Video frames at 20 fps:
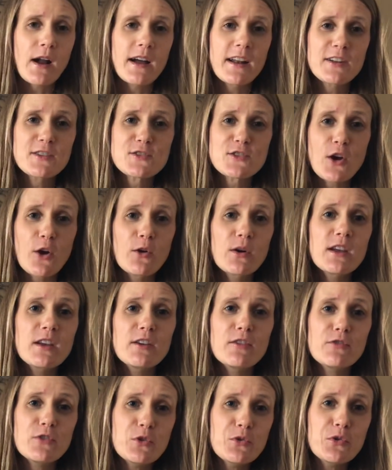bread. So
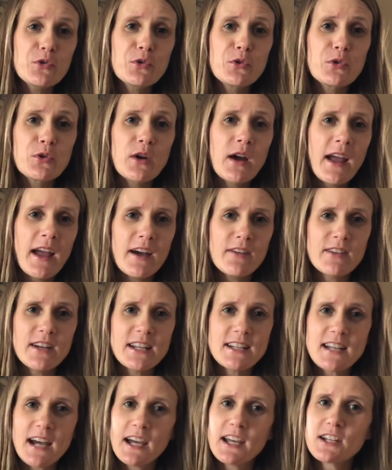if you have
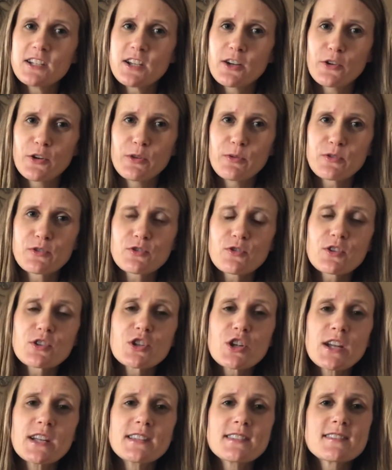any dietary
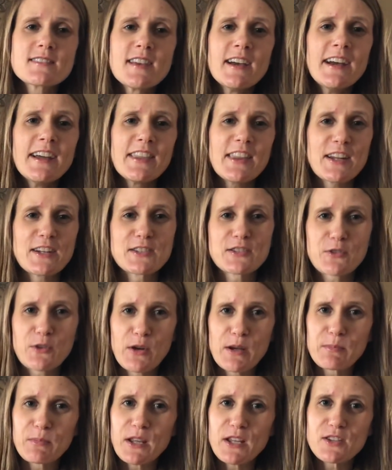restrictions, that is a
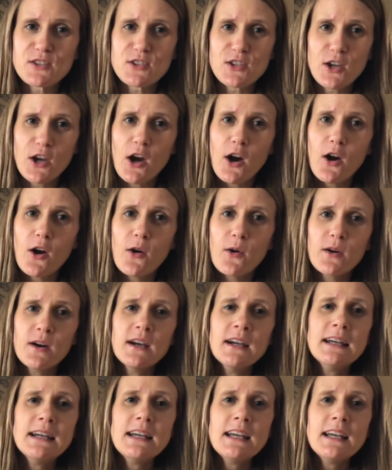great place to go.